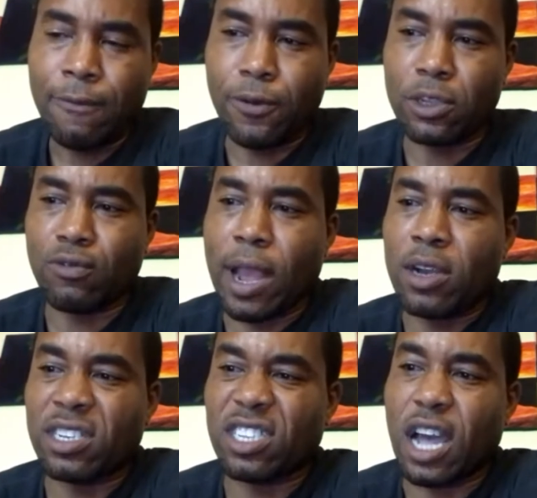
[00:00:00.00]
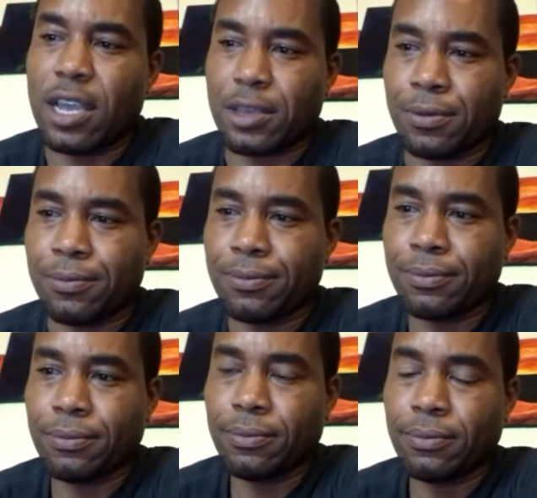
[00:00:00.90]
first round, Castano.
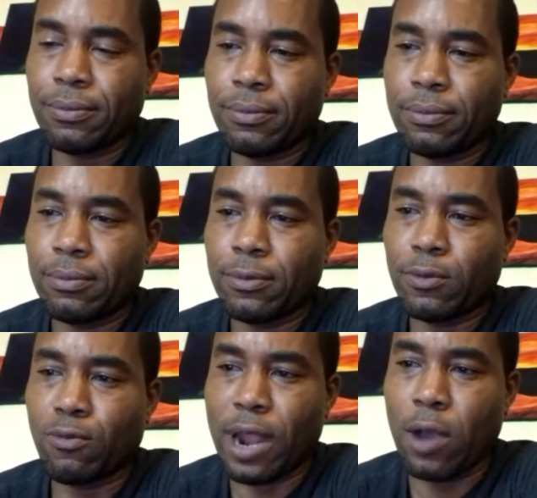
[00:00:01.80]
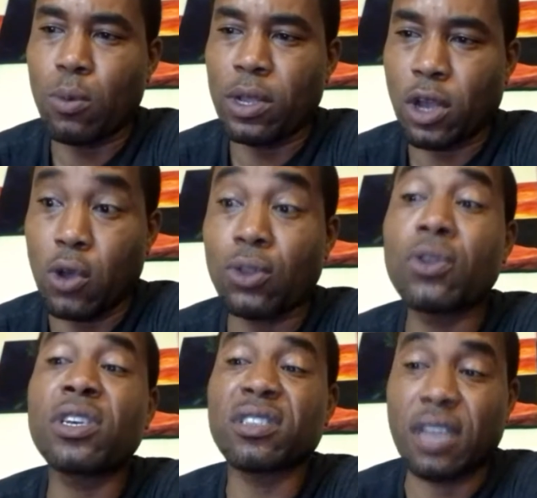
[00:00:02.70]
Round 1 goes
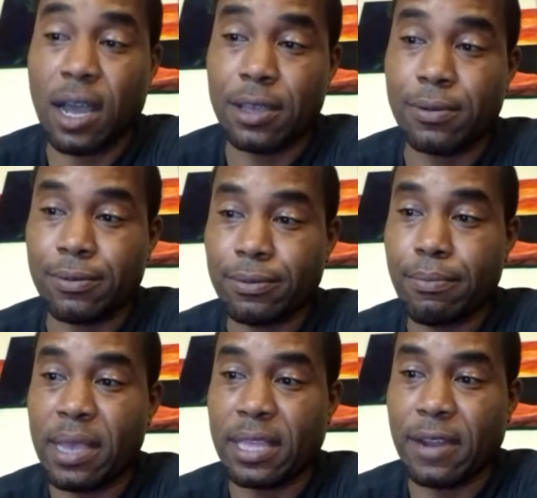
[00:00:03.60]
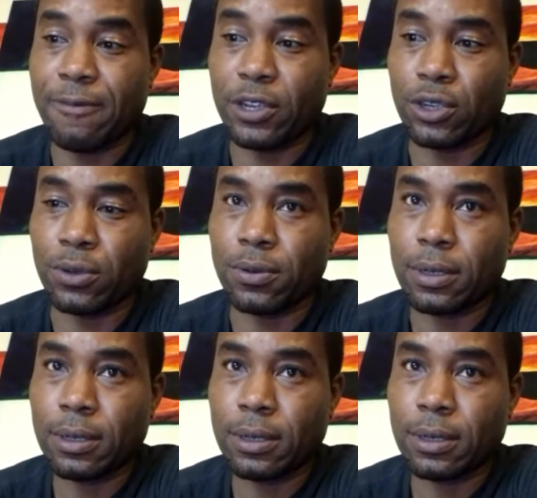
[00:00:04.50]
to Castano. Make that official.